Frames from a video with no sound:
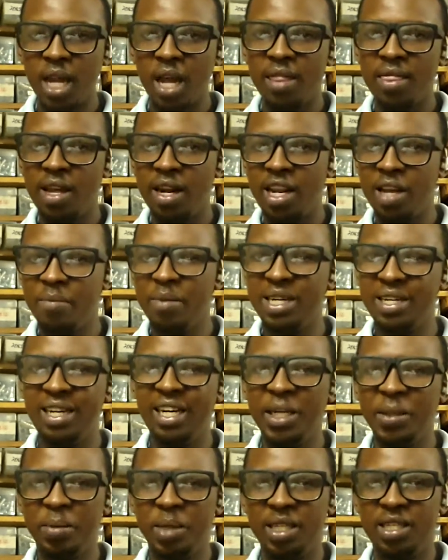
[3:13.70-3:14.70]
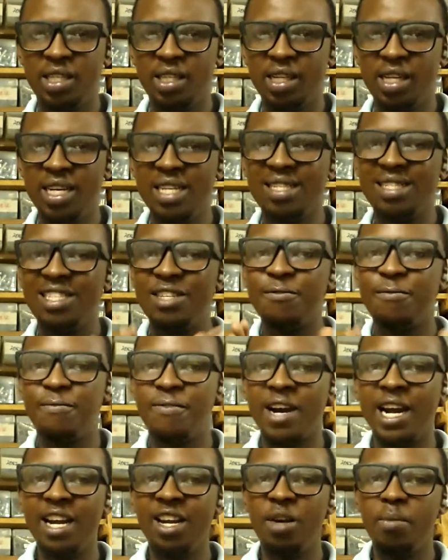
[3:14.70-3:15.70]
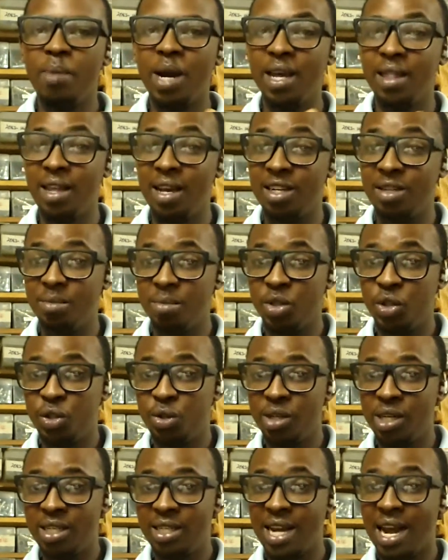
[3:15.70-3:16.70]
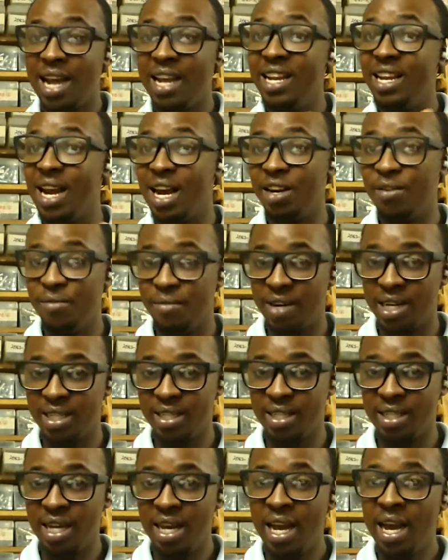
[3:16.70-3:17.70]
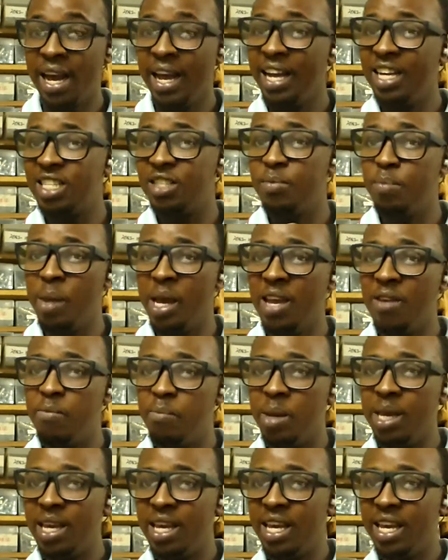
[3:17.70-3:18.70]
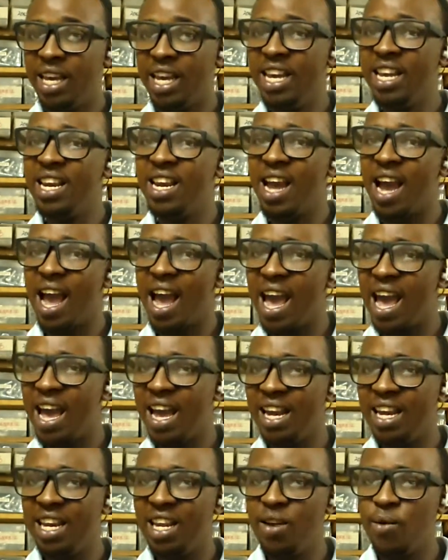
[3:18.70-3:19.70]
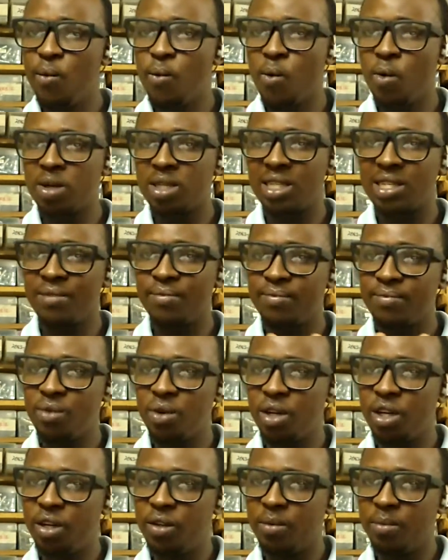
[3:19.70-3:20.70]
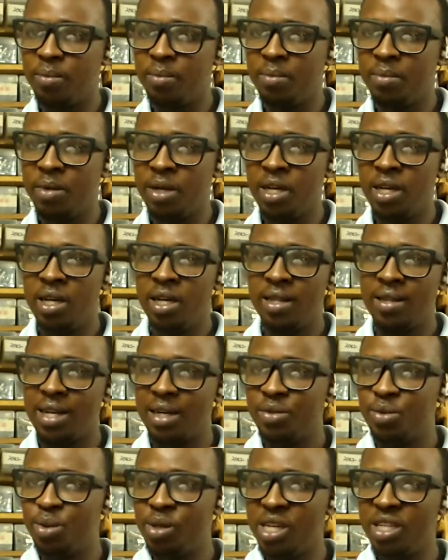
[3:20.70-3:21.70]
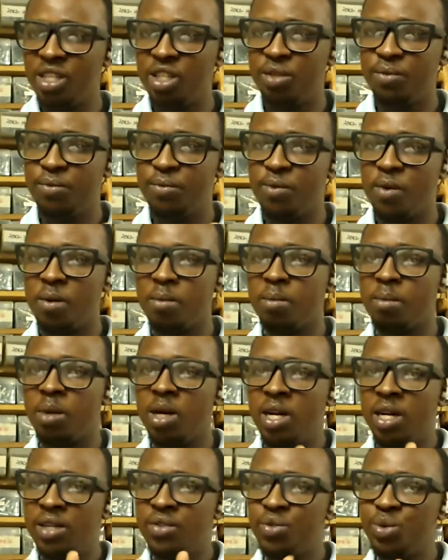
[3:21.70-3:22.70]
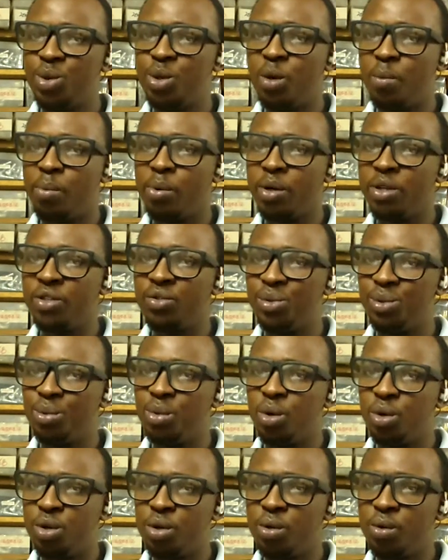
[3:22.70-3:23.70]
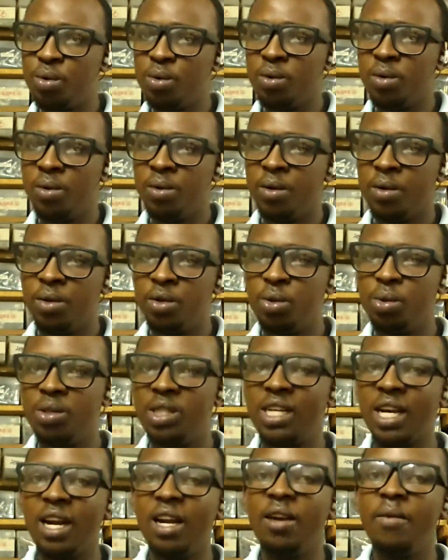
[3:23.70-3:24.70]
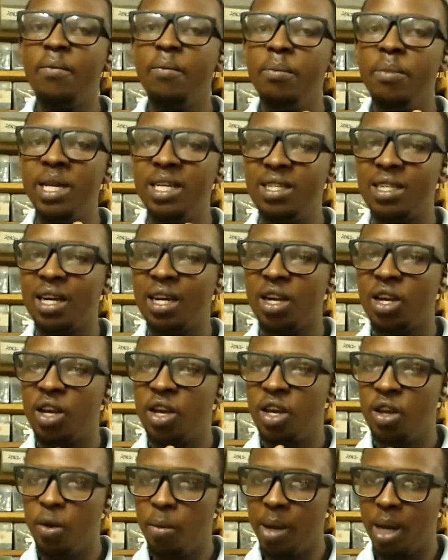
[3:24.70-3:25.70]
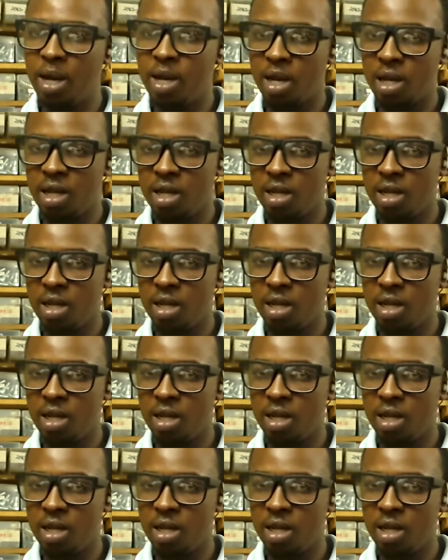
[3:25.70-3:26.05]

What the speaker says: The debit limit is defined by the administrator in advance. It may be in any water volume that ranges from 0.02 to 10 meter cubic.